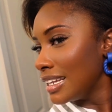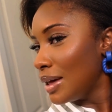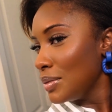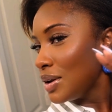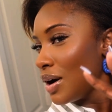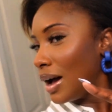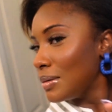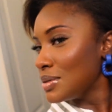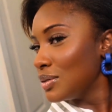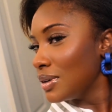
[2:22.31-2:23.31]
Let me know how
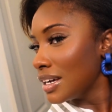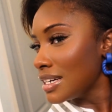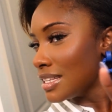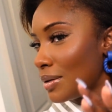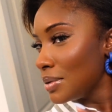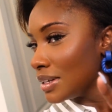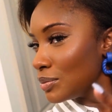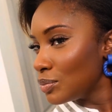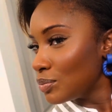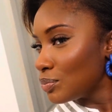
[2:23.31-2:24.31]
I'm doing, because I've
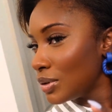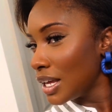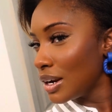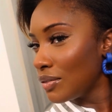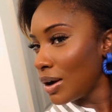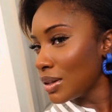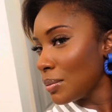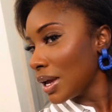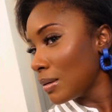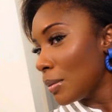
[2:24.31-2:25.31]
been playing around with the
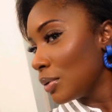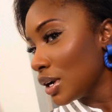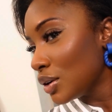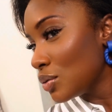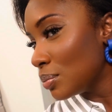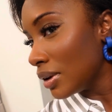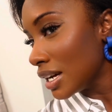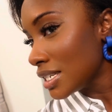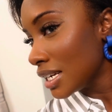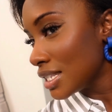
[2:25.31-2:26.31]
makeup. I bought a new
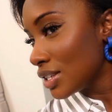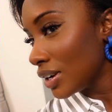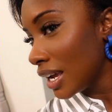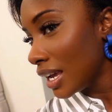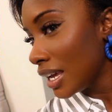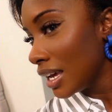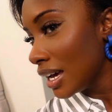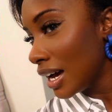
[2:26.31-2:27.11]
blush yesterday.